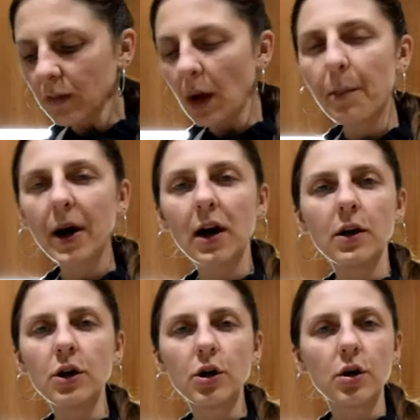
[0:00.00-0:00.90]
but
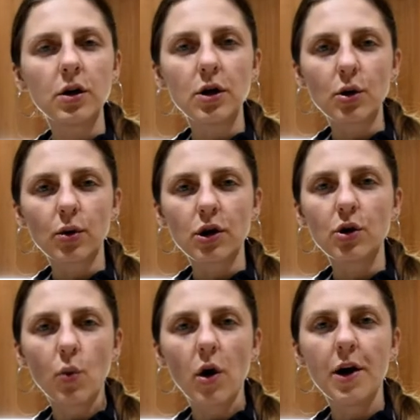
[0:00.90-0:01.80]
you know, you
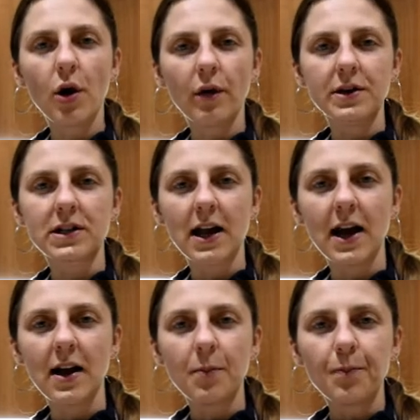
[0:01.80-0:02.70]
don't want to
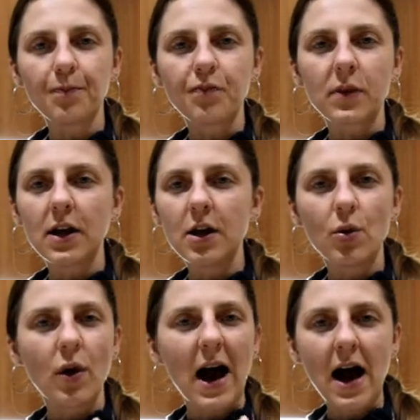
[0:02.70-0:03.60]
obviously, you
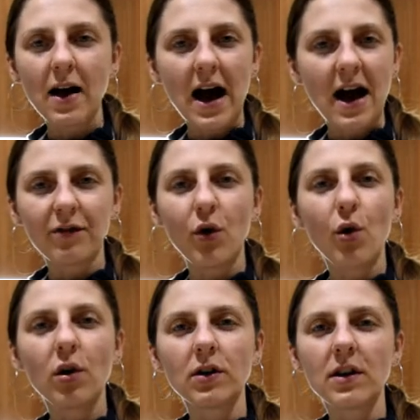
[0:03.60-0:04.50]
know, have
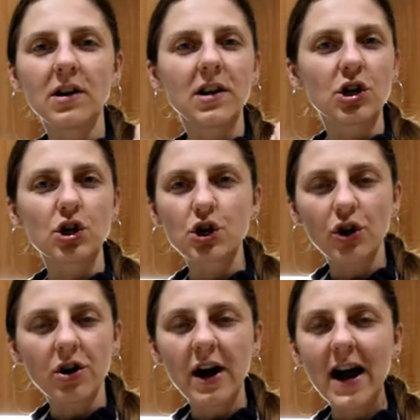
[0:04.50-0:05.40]
all the
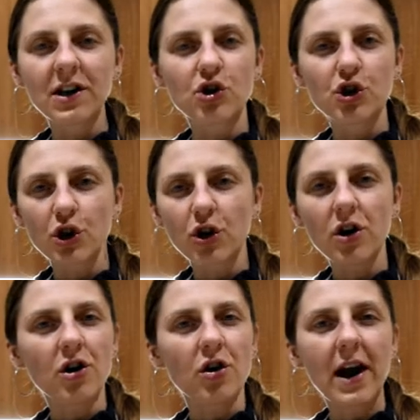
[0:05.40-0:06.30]
sugar, added
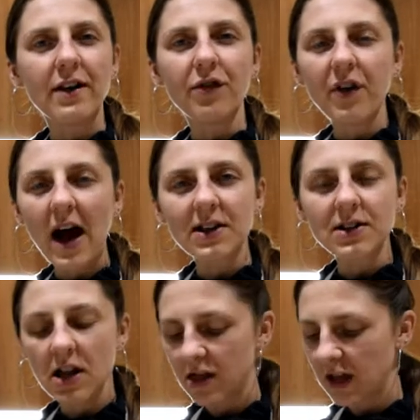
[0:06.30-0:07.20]
sugar and fats
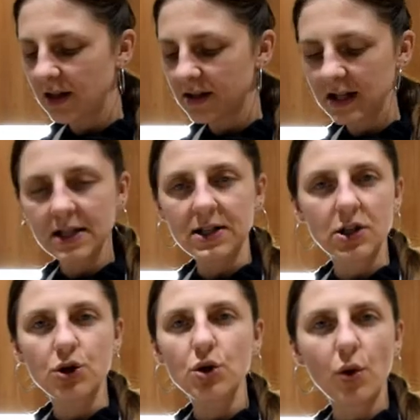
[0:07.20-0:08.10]
and things. This
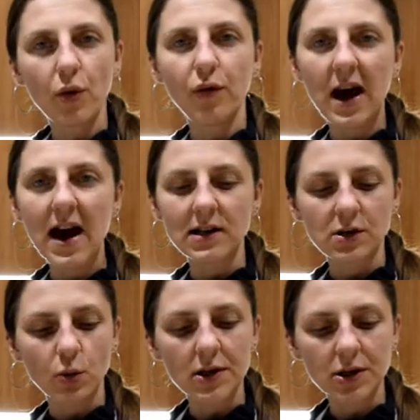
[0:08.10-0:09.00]
is no fat
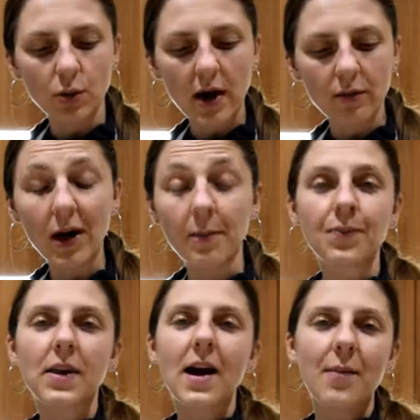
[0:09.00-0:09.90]
whatsoever. Well,
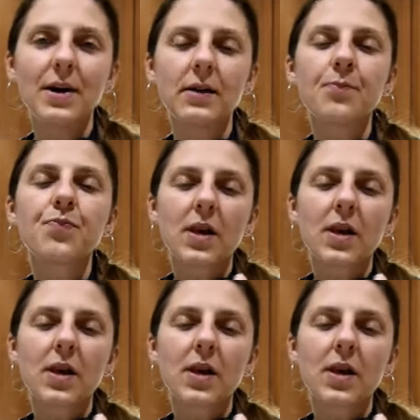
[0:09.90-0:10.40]
I mean,